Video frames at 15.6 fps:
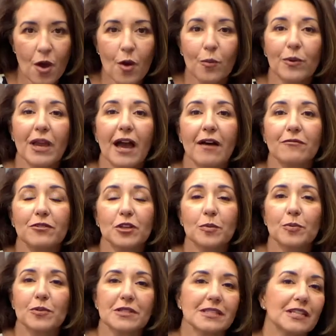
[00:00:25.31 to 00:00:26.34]
We have new
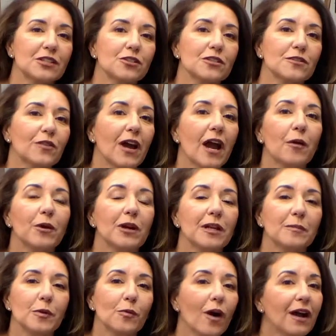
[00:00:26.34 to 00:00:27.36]
procedures for how we're going
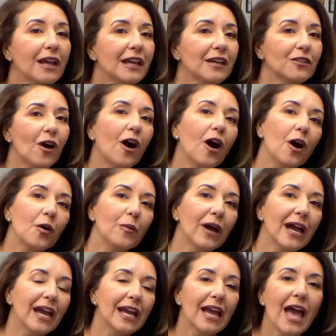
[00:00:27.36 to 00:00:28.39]
to be walking in the
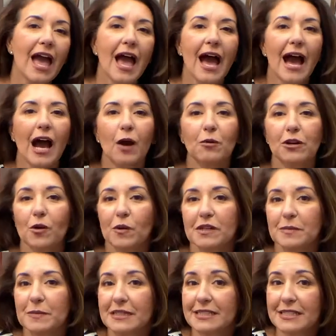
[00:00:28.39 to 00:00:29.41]
hallway, how we're going
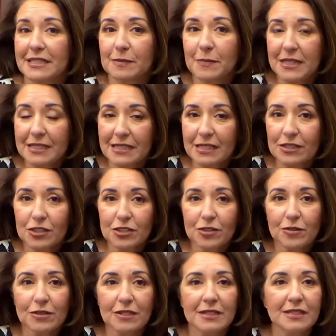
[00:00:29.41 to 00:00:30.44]
to be dismissing
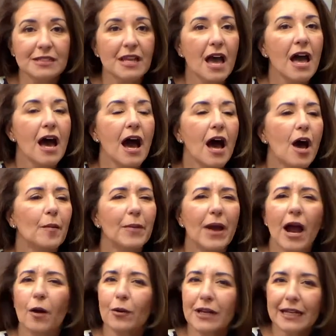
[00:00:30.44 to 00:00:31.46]
students, um,
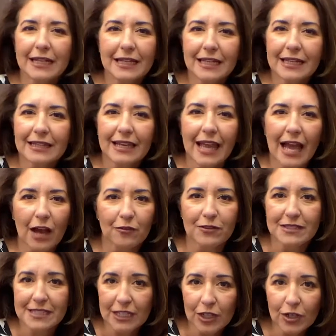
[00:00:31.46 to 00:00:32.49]
how we're eating in the
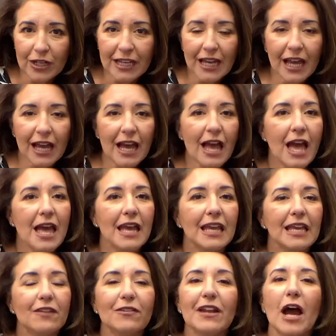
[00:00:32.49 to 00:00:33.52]
cafeteria,
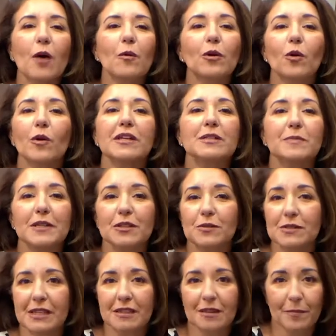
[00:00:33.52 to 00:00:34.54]
even how we're going to be
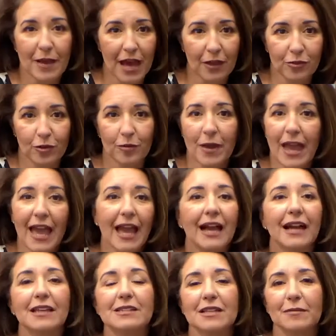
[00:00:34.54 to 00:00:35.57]
using the bathroom
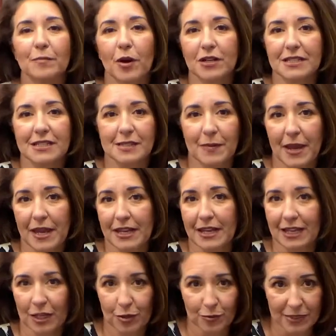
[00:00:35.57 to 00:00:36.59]
and participating
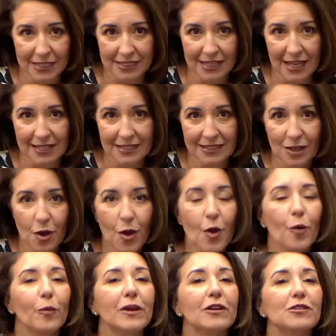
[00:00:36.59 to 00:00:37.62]
in recess.
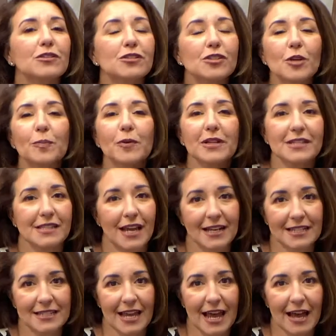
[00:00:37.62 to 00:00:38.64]
We are super
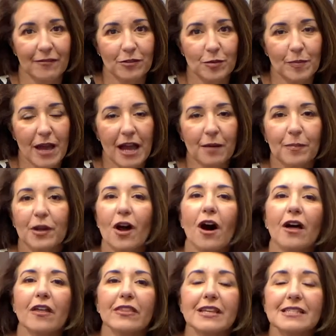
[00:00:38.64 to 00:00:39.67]
excited to have you back, but
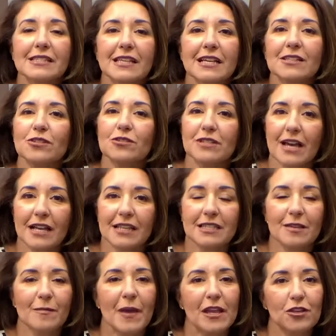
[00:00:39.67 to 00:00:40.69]
all these things are done
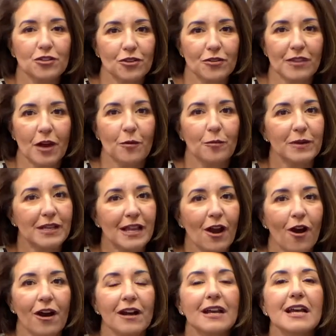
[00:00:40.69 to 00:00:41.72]
to make sure that we
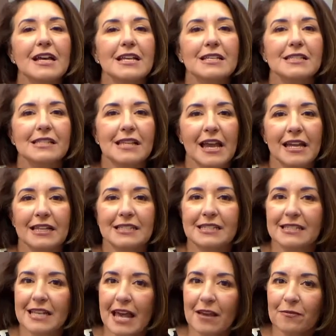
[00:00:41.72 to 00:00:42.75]
are staying
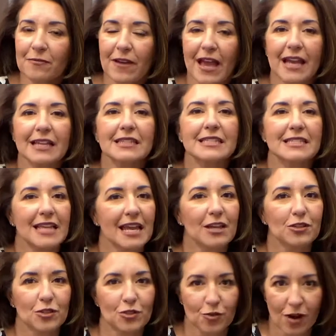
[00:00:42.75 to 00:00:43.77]
safe and staying
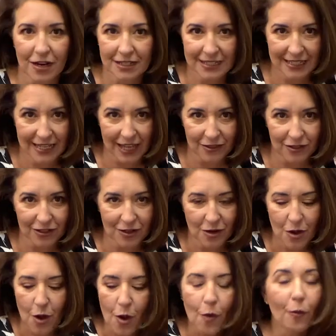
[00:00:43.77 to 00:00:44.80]
strong together.
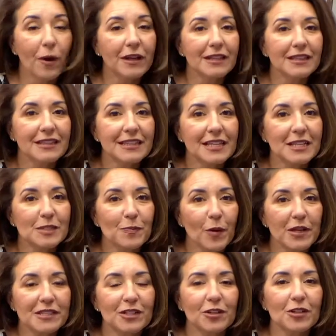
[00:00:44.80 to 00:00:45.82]
One of the things,
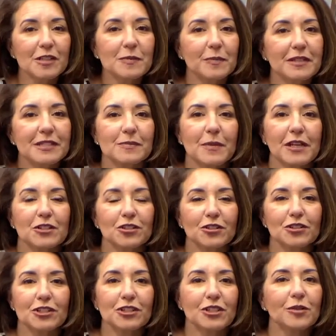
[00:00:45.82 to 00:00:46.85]
boys and girls, please make sure
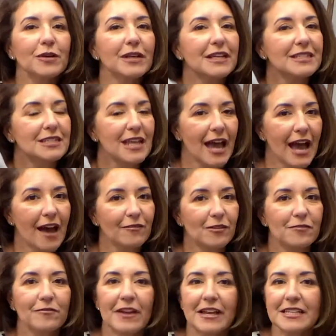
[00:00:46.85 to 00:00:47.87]
to do is to have a
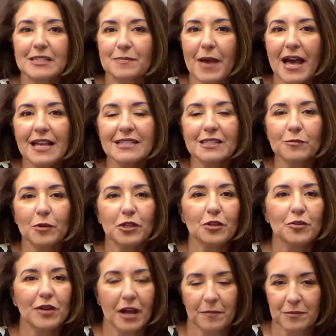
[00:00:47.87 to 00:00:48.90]
face mask when
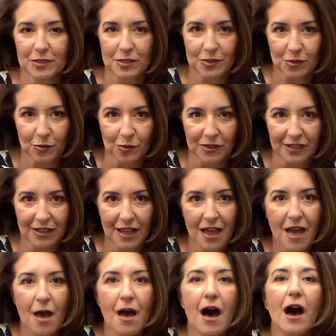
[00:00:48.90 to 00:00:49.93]
you come to school.
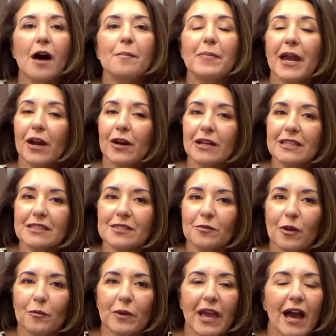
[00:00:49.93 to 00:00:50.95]
Uh, parents,
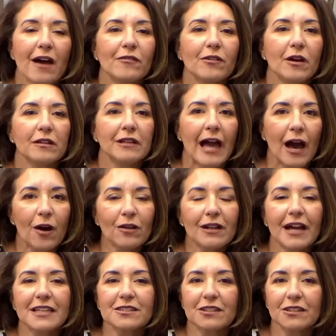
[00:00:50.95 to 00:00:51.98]
we have
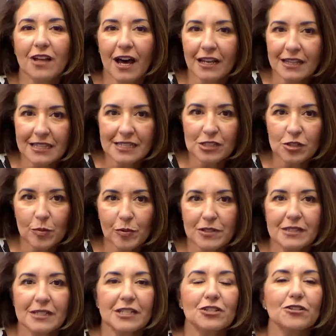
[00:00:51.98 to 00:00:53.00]
outlined a lot of these new
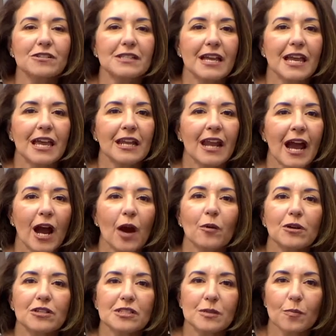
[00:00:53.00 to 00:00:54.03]
procedures in
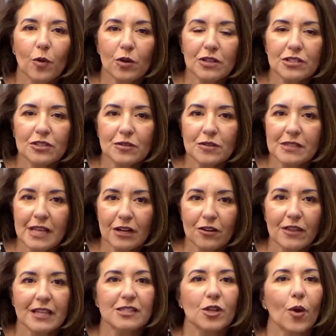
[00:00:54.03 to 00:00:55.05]
our s'mores newsletter
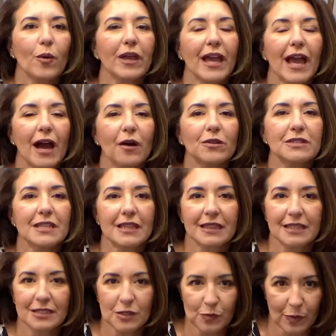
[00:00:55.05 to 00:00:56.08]
that's going out
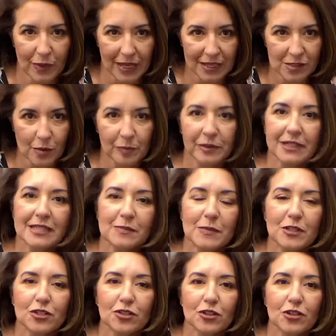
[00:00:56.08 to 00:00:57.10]
this week. So please
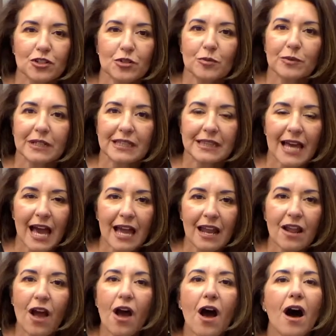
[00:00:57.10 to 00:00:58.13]
be sure to read that
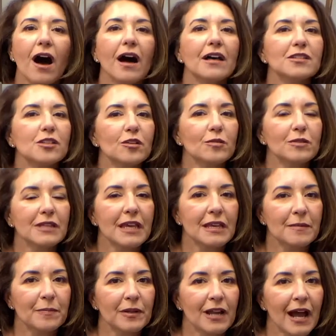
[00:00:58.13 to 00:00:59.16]
also,
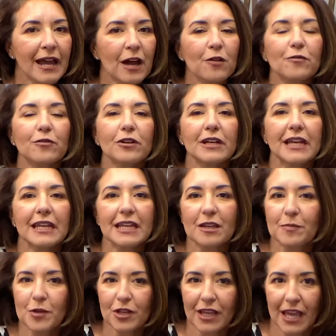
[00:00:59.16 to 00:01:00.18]
keep an eye out for any
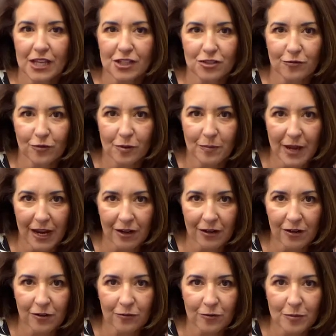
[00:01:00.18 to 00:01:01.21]
communication from parent
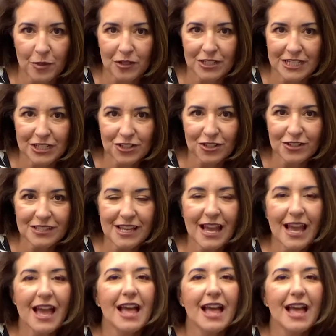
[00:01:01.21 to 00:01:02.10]
or from your teachers.